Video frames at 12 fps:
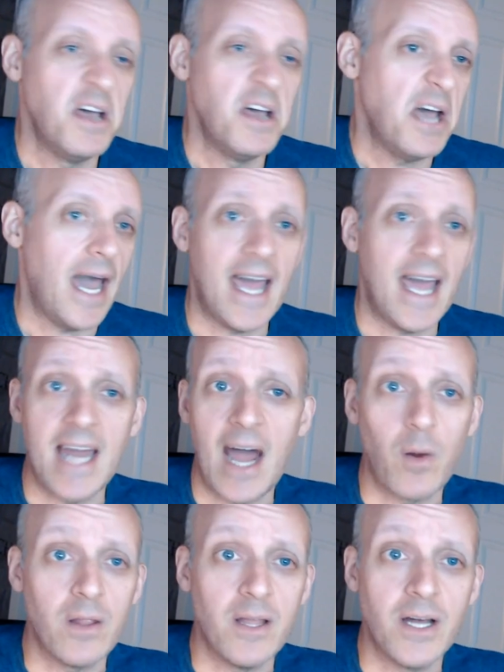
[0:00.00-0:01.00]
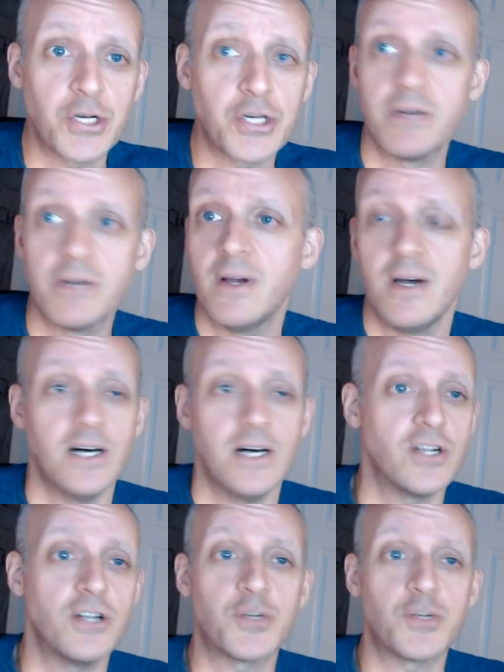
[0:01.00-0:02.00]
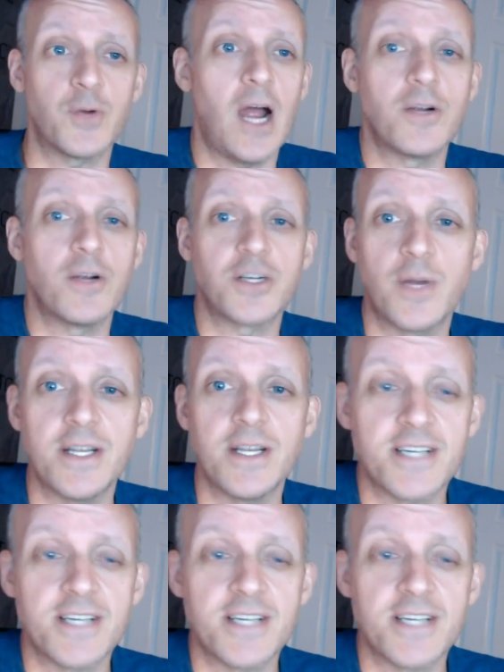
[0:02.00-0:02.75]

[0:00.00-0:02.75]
I had an hour lunch. Uh, so it's three hours reading time,